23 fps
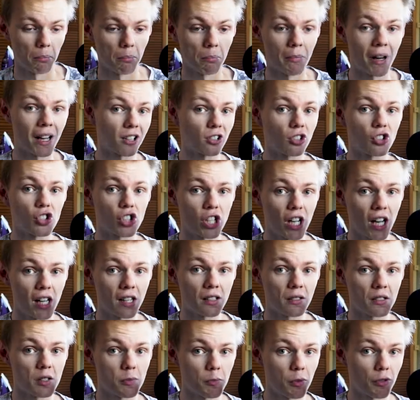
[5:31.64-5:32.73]
Michael
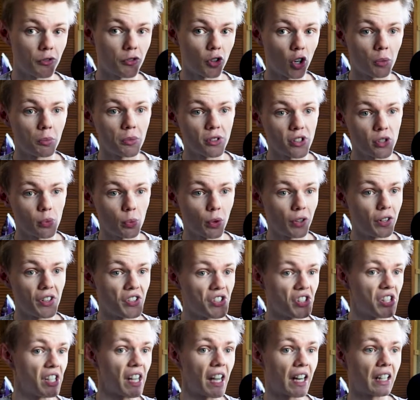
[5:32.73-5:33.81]
Shannon's performance with
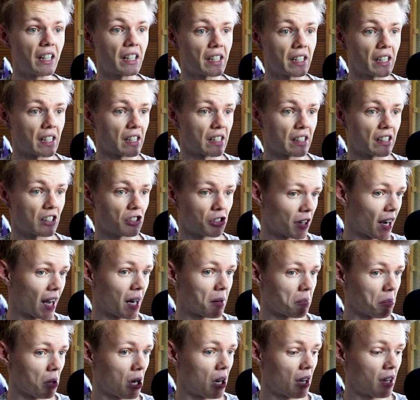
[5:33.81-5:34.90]
his yelling at
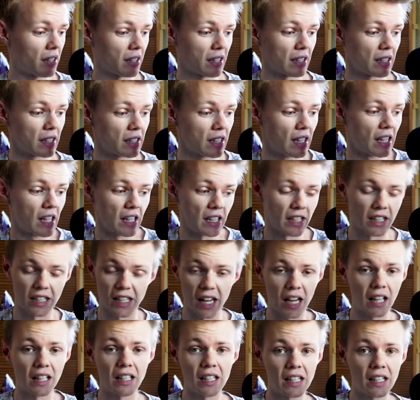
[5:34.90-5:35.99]
grandma and
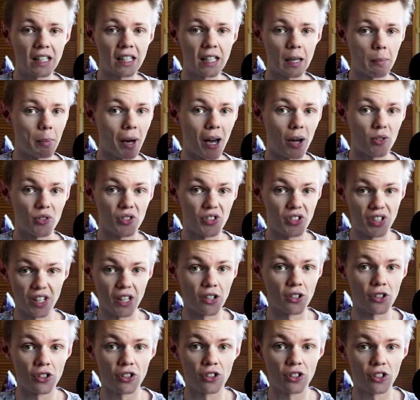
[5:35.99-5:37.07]
yelling about
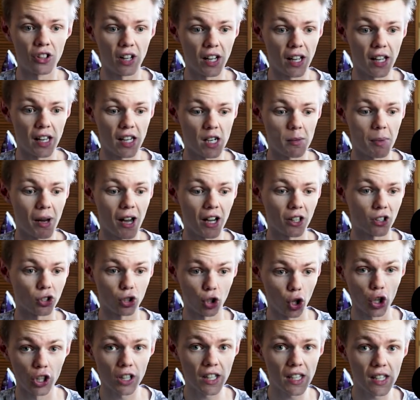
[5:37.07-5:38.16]
dinner and about
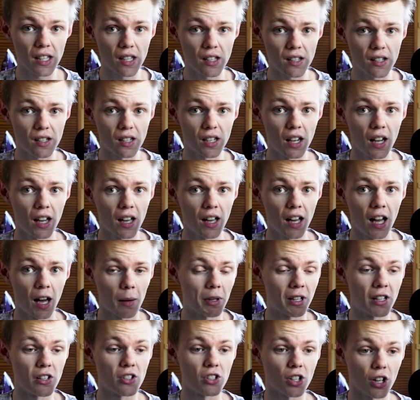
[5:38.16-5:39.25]
cookies. I
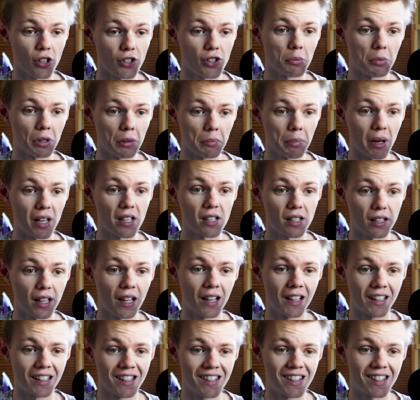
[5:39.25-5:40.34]
mean, he's got some of the best
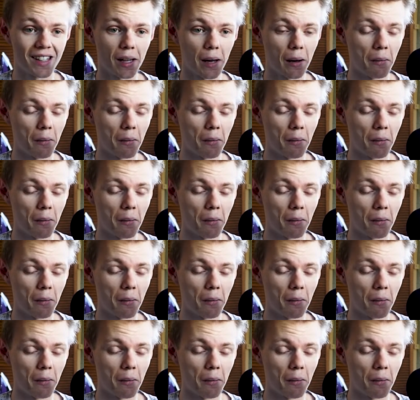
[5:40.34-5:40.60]
lines